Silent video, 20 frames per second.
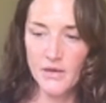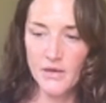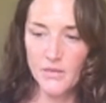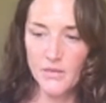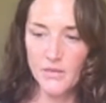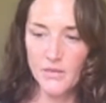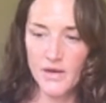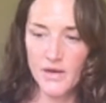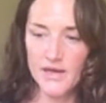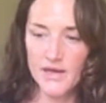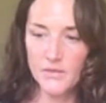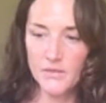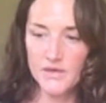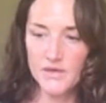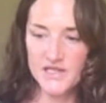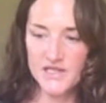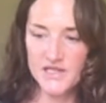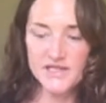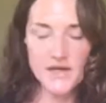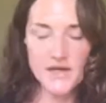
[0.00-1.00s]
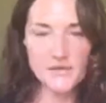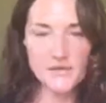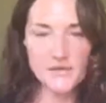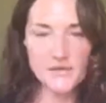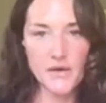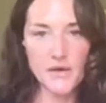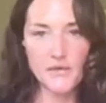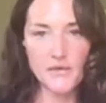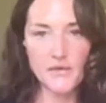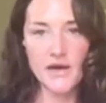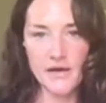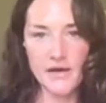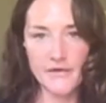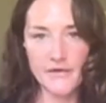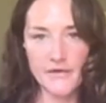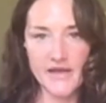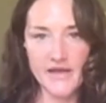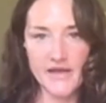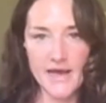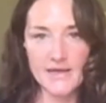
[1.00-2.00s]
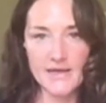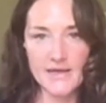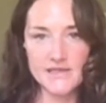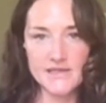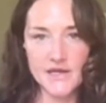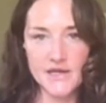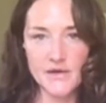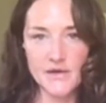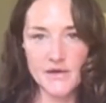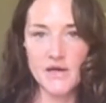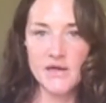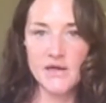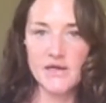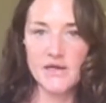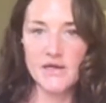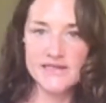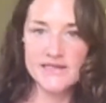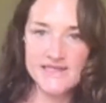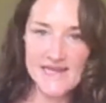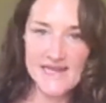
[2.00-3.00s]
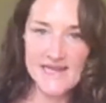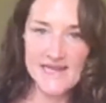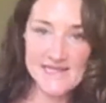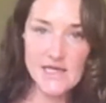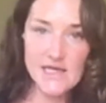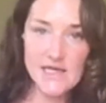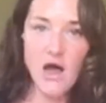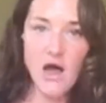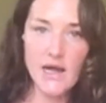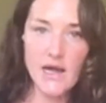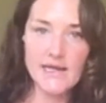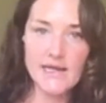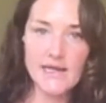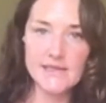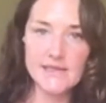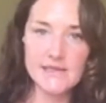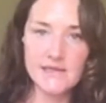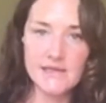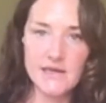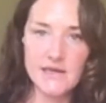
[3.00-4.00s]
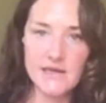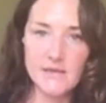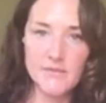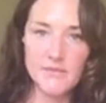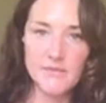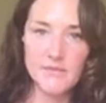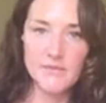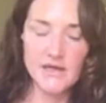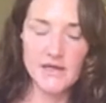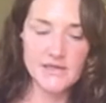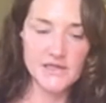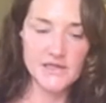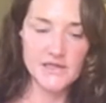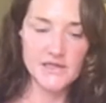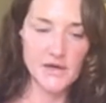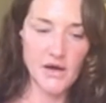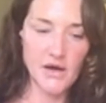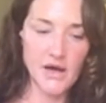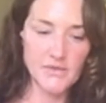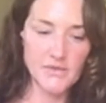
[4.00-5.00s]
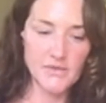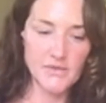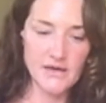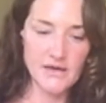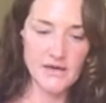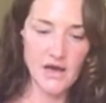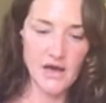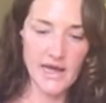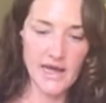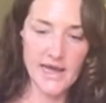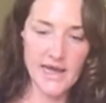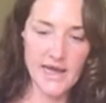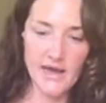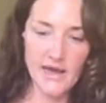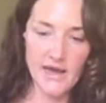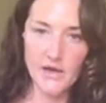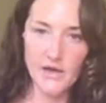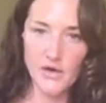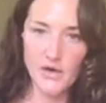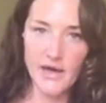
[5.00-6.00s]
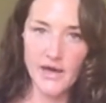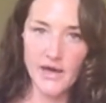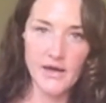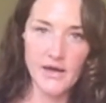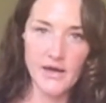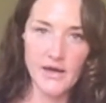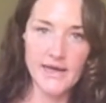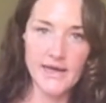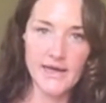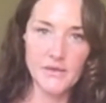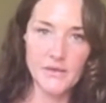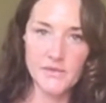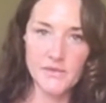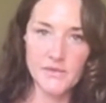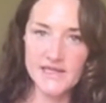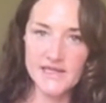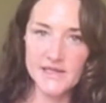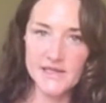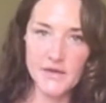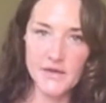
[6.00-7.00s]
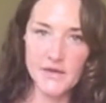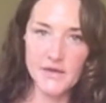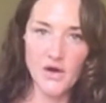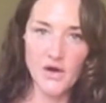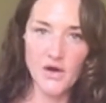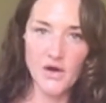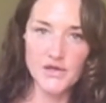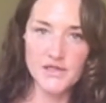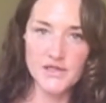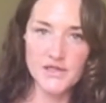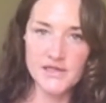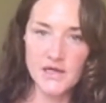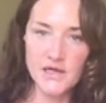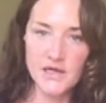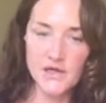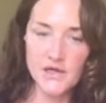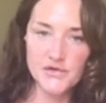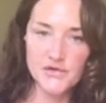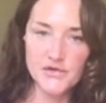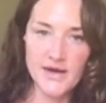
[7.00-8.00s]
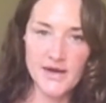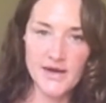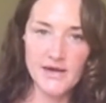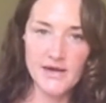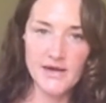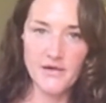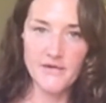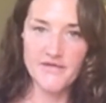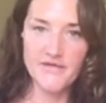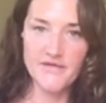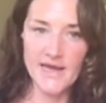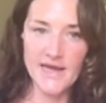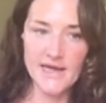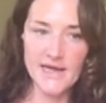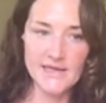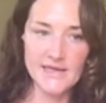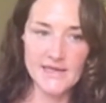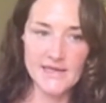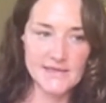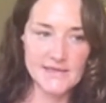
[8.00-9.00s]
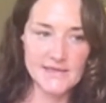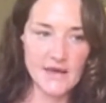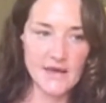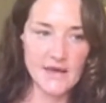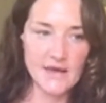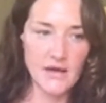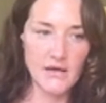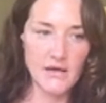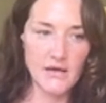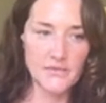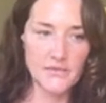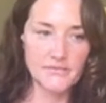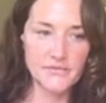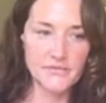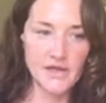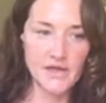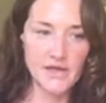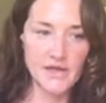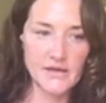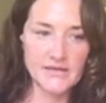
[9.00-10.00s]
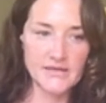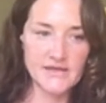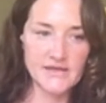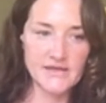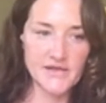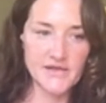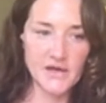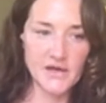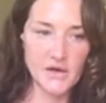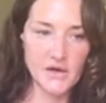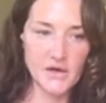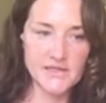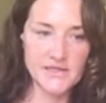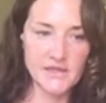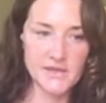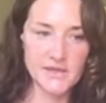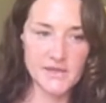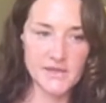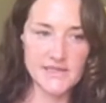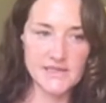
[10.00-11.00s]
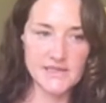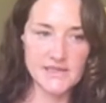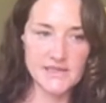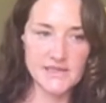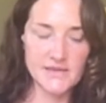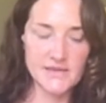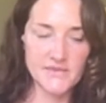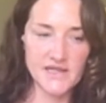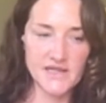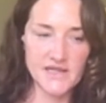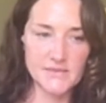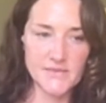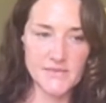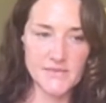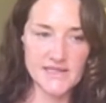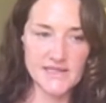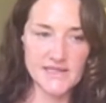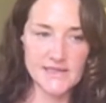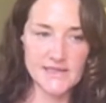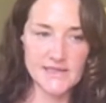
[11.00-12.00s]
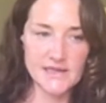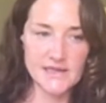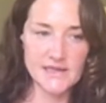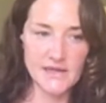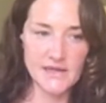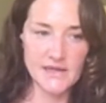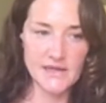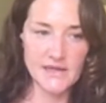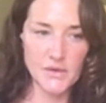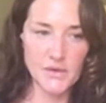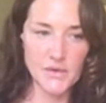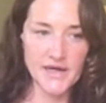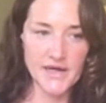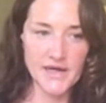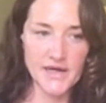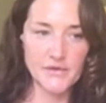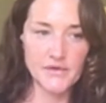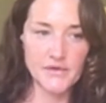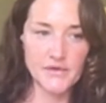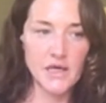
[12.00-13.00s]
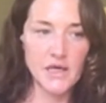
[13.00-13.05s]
we we just don't know enough yet so sit tight because you know i was unlucky i got it early didn't know a lot tried a lot of things, um, you know, suffered the consequences of some of these medicines like the quinone,